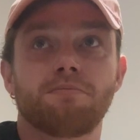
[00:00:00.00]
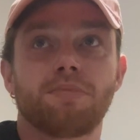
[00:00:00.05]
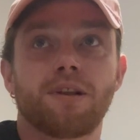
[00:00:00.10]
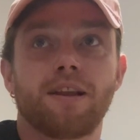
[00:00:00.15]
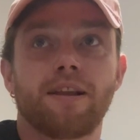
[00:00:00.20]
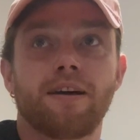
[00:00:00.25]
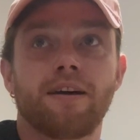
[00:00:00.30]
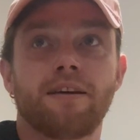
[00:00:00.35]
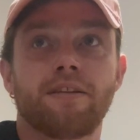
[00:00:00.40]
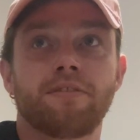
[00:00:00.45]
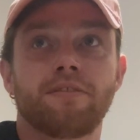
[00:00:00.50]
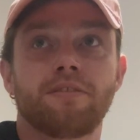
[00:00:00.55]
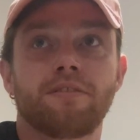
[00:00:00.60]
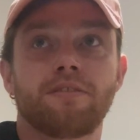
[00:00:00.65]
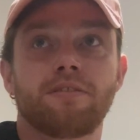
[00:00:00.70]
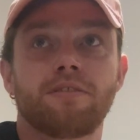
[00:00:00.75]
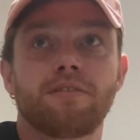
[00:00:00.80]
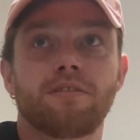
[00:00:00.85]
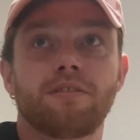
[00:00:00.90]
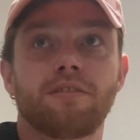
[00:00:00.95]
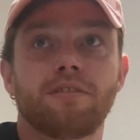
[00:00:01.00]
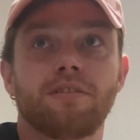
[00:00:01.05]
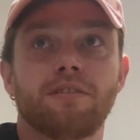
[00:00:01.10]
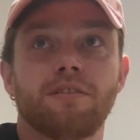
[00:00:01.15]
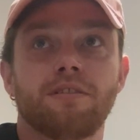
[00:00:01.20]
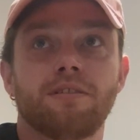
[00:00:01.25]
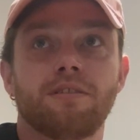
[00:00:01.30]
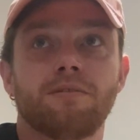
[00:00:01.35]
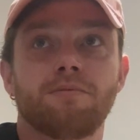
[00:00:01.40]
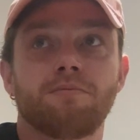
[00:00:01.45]
plan,
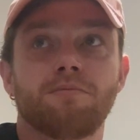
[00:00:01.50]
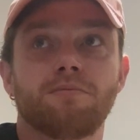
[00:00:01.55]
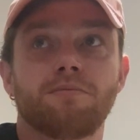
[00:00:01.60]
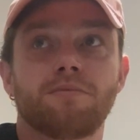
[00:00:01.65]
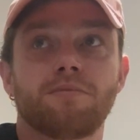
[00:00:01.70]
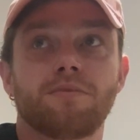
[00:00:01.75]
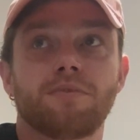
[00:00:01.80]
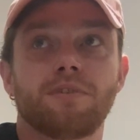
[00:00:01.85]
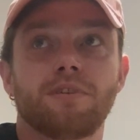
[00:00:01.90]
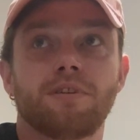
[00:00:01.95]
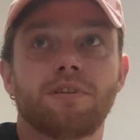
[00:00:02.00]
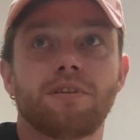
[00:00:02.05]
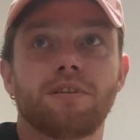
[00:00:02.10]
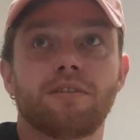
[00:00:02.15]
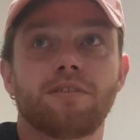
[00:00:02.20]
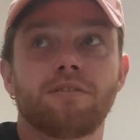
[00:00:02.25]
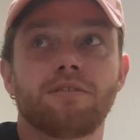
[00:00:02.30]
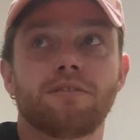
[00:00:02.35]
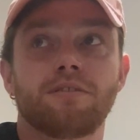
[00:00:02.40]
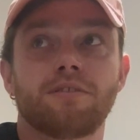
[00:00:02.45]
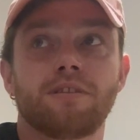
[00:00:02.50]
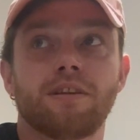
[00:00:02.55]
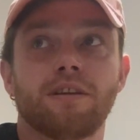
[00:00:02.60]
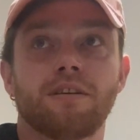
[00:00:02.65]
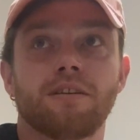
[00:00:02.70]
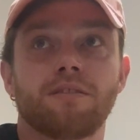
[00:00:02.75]
and yeah,